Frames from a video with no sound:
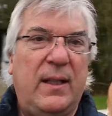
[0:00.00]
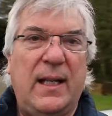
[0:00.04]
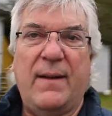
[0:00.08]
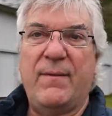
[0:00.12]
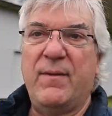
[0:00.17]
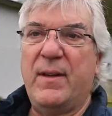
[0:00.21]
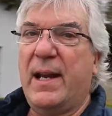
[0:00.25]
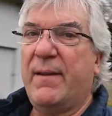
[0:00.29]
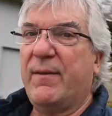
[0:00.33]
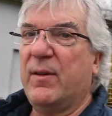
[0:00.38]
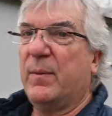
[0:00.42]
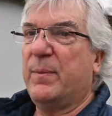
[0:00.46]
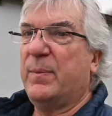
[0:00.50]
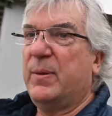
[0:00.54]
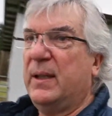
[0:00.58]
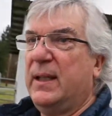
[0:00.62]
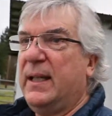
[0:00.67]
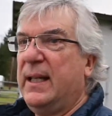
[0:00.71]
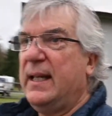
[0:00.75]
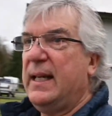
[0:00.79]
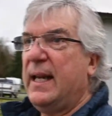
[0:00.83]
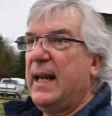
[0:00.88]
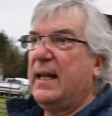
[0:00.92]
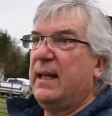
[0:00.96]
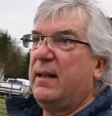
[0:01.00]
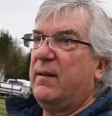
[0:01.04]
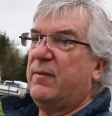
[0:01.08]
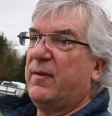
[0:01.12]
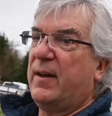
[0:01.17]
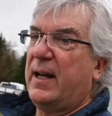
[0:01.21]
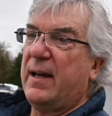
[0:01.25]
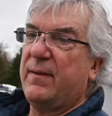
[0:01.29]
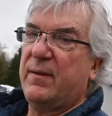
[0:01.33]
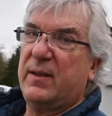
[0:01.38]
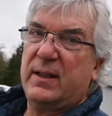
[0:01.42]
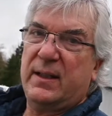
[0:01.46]
I've never put
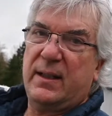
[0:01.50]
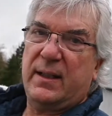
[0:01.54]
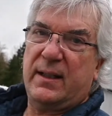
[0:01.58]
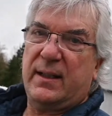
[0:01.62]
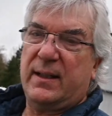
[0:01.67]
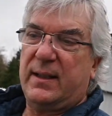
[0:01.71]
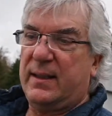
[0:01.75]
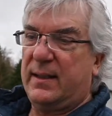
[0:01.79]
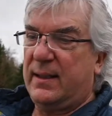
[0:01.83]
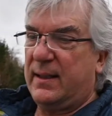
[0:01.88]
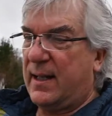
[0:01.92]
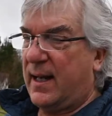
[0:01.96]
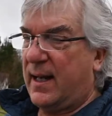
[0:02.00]
E85 in here.